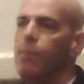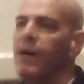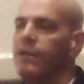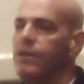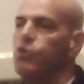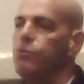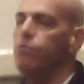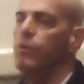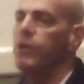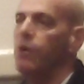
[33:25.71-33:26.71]
about the
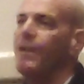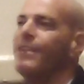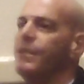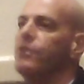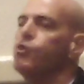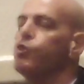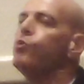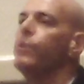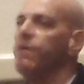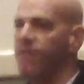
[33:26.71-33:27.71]

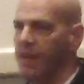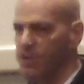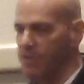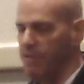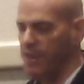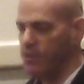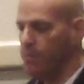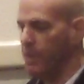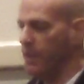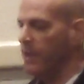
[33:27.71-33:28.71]
true effects of this,
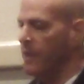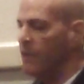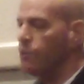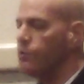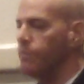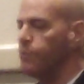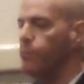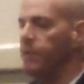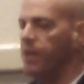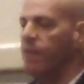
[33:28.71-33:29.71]
but there seems to
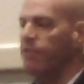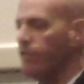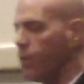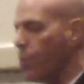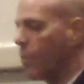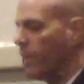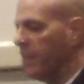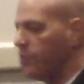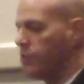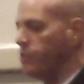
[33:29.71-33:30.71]
be enough of a
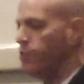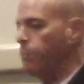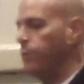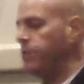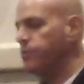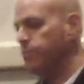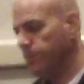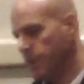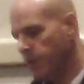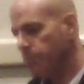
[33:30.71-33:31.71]
correlation to put
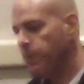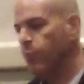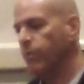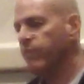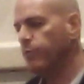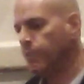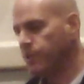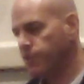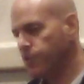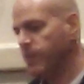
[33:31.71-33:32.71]
some peer-reviewed
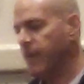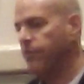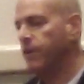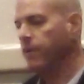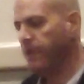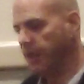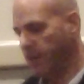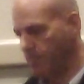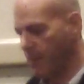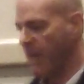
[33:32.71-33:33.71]
research out there and get
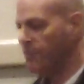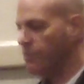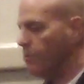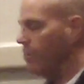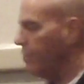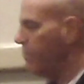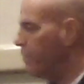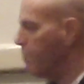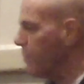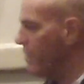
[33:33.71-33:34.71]
it passed through
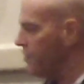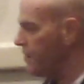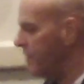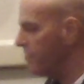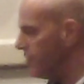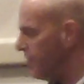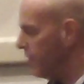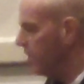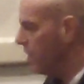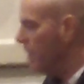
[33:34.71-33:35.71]
the process.
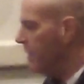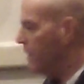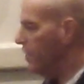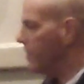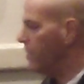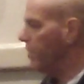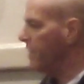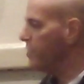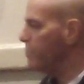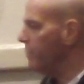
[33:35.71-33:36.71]
Now you can look at
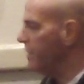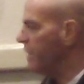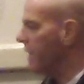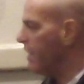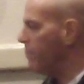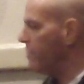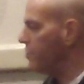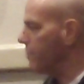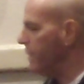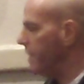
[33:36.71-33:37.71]
this movie, The Cloud
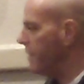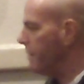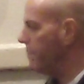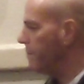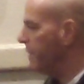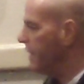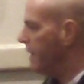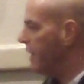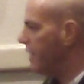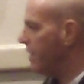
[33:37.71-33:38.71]
Mystery, here,
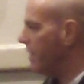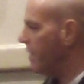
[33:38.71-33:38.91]
and